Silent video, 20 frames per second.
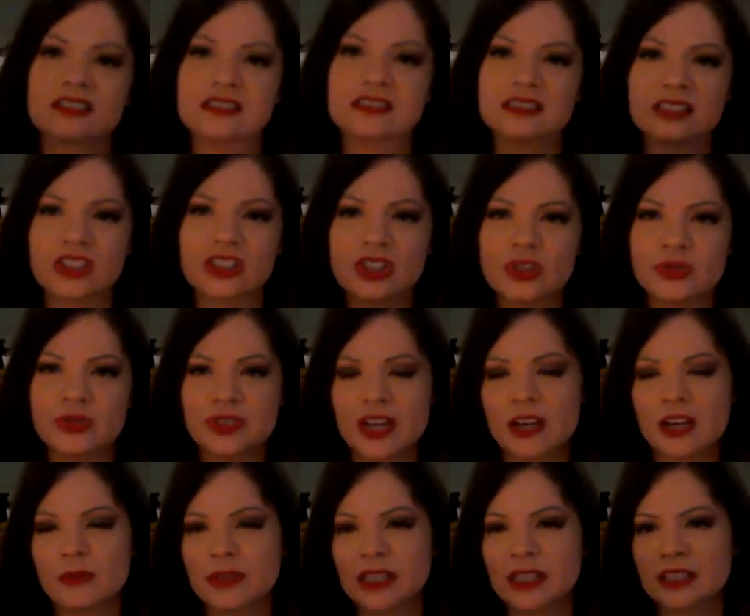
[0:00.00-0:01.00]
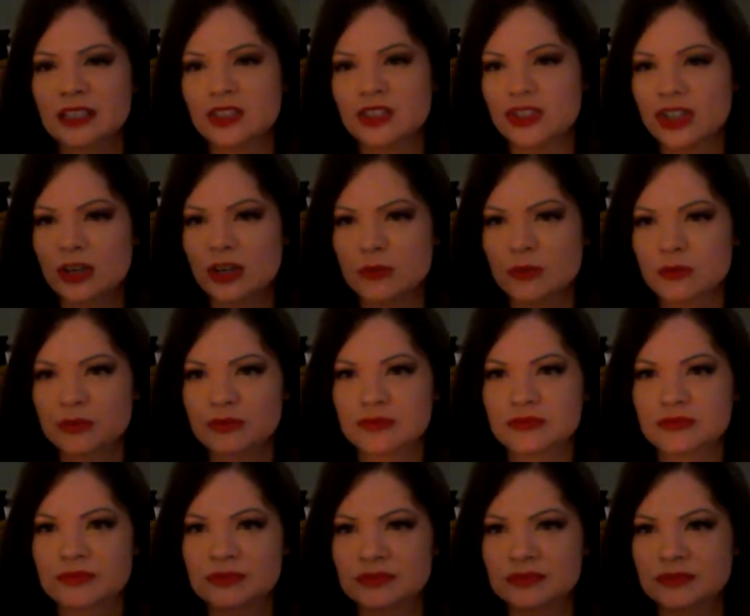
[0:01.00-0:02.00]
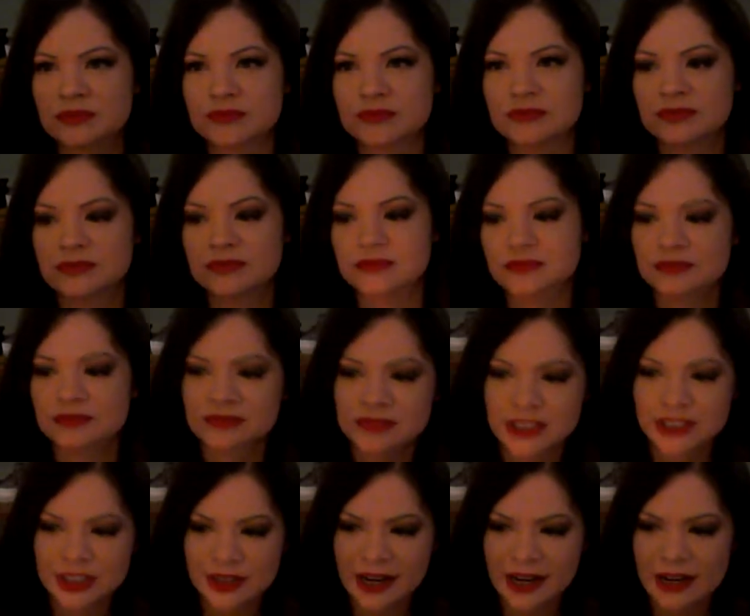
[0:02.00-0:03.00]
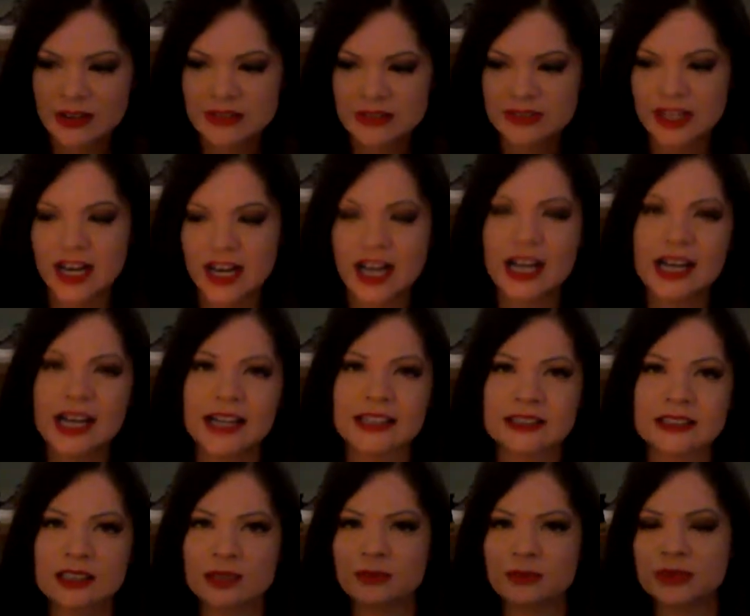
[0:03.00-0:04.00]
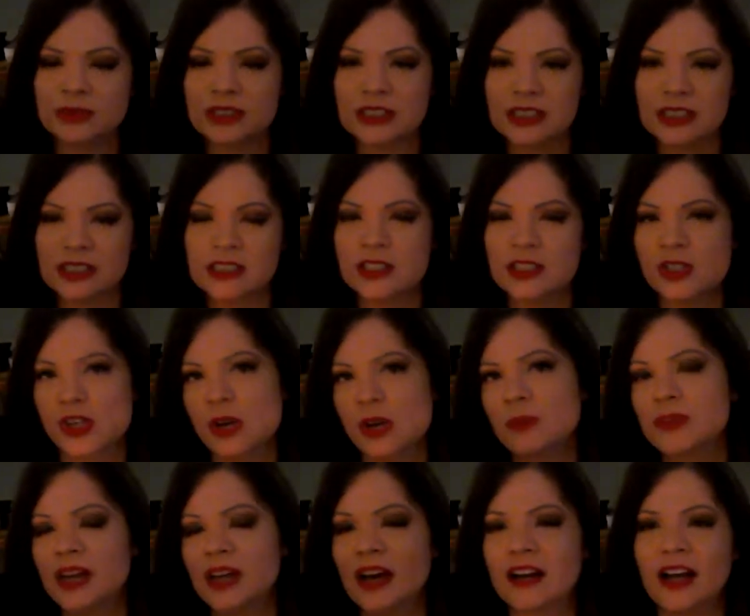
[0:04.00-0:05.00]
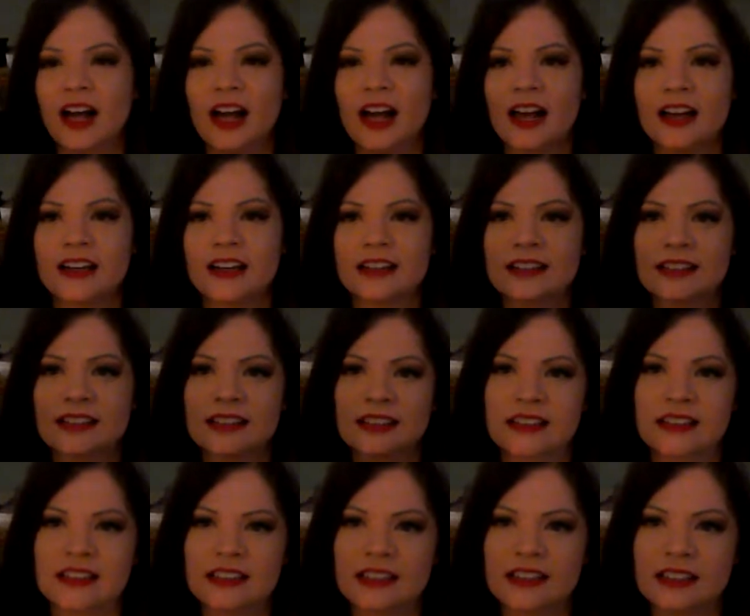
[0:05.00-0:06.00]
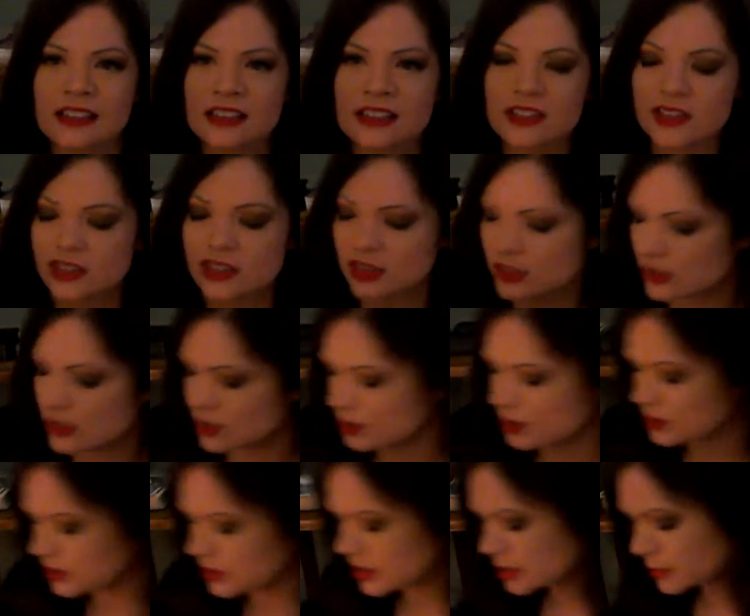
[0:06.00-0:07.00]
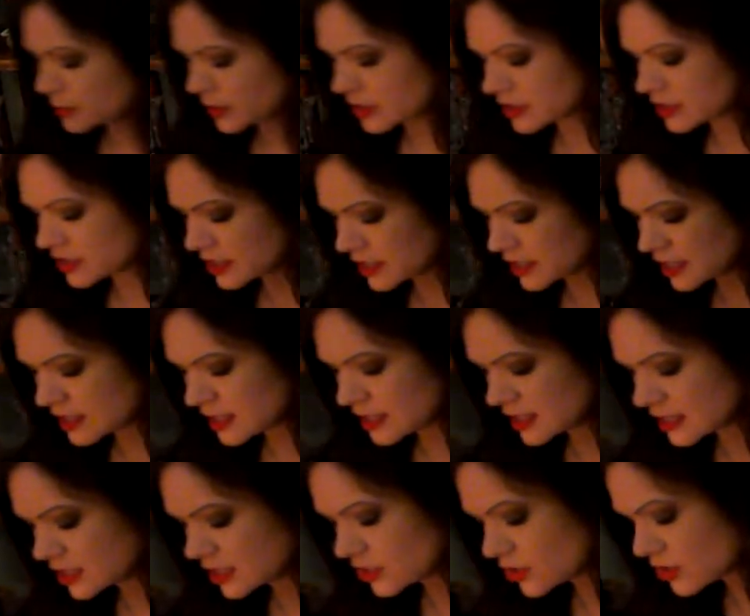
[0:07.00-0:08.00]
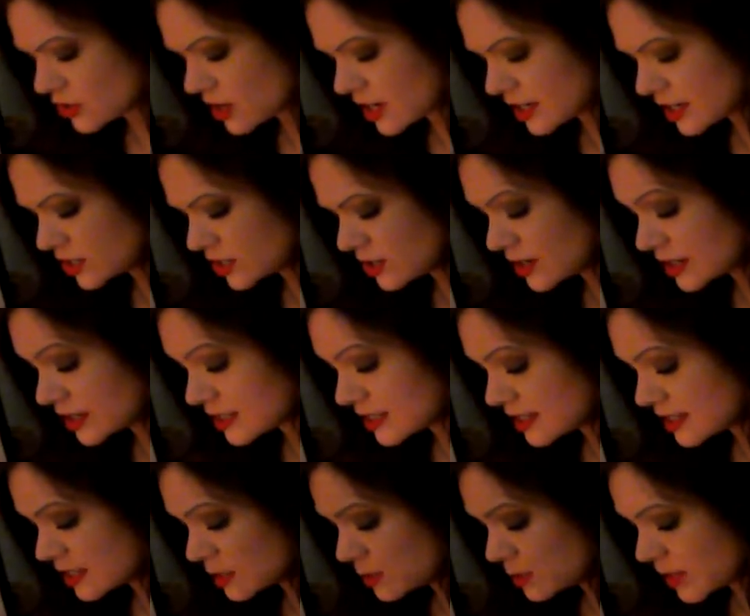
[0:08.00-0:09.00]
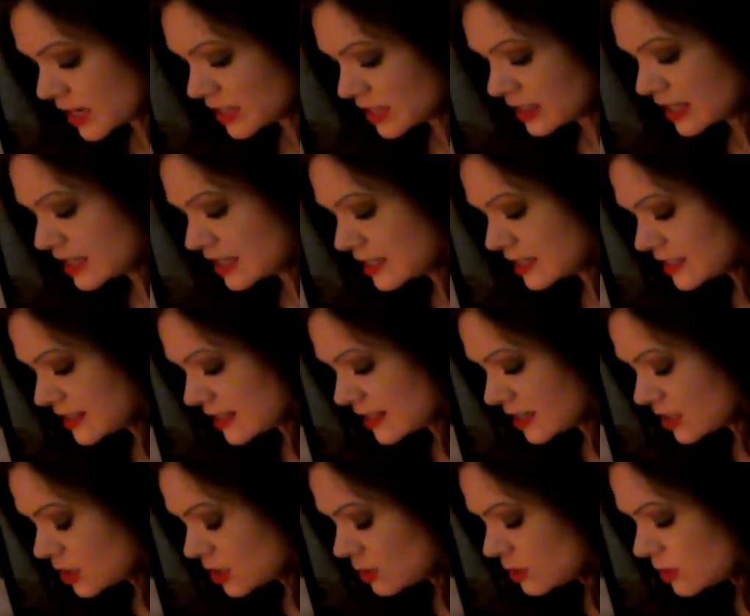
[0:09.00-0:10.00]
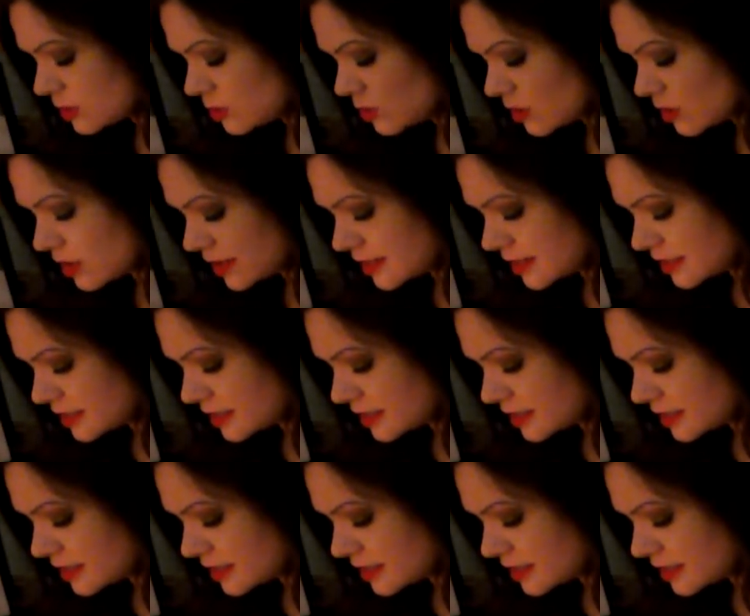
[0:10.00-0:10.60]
You tell me to jump, however high, I'm going to jump that high. So this person is trying to anticipate things that you would want,